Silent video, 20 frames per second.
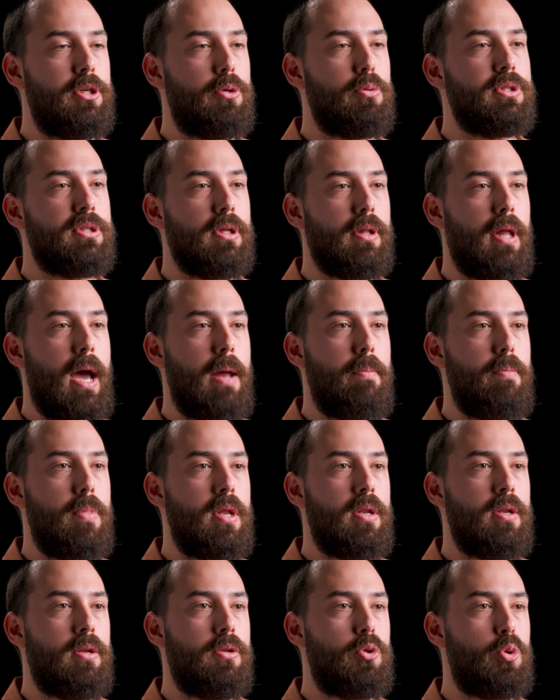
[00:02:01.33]
sequence
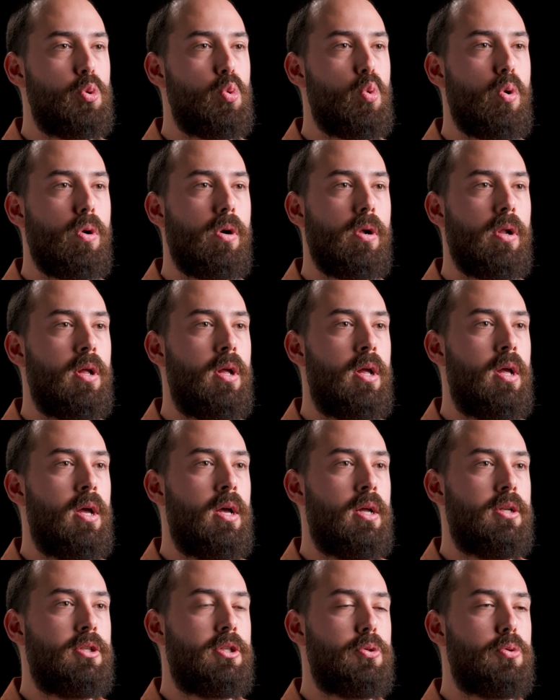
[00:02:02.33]
alignment tool
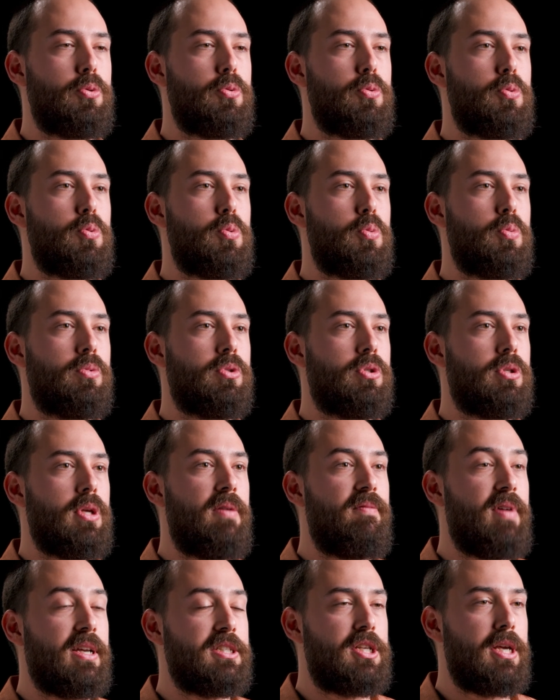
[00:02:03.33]
to
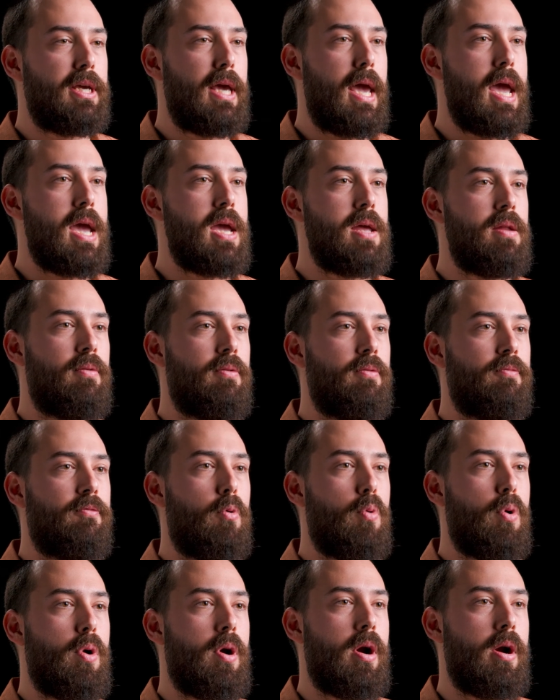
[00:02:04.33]
investigate
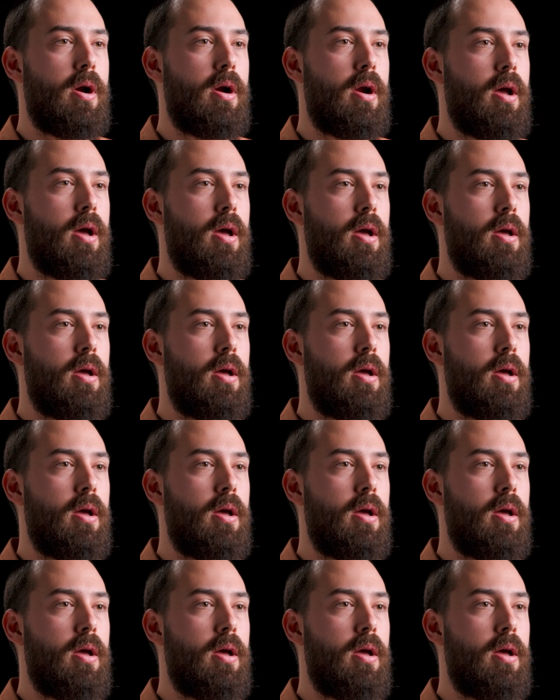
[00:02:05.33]
for